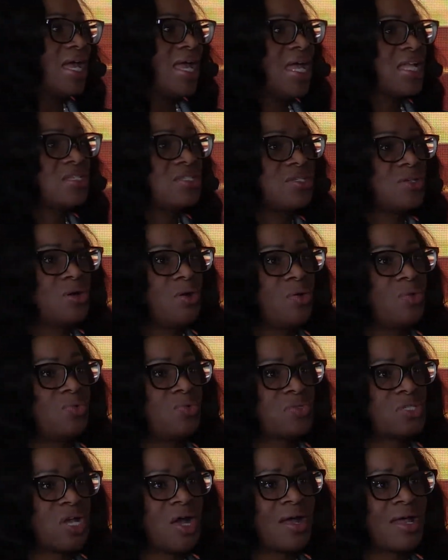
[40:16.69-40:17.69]
And so,
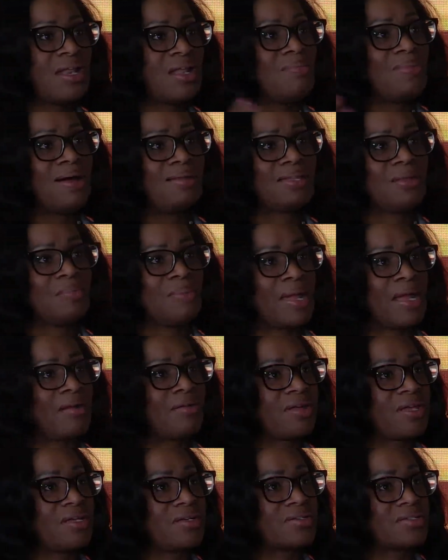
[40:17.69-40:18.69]
talking about the
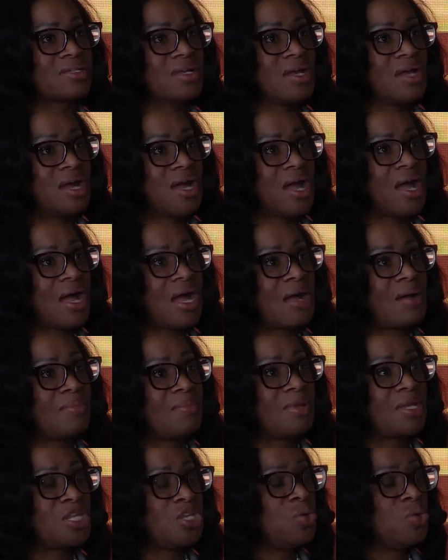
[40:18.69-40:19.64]
barriers, you